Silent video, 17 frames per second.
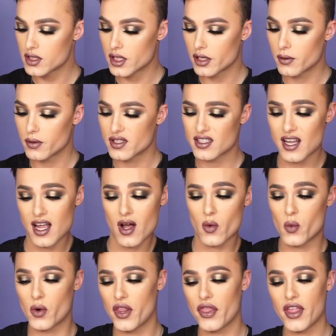There was not
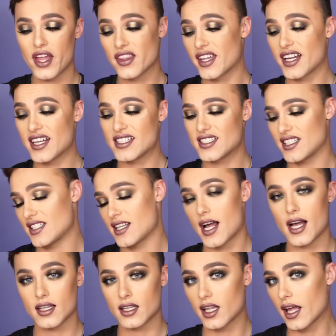one thing that I did
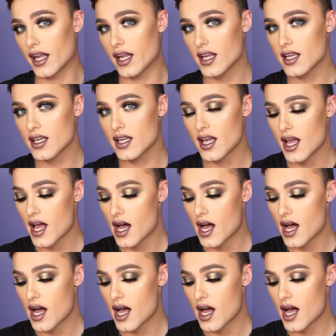not like.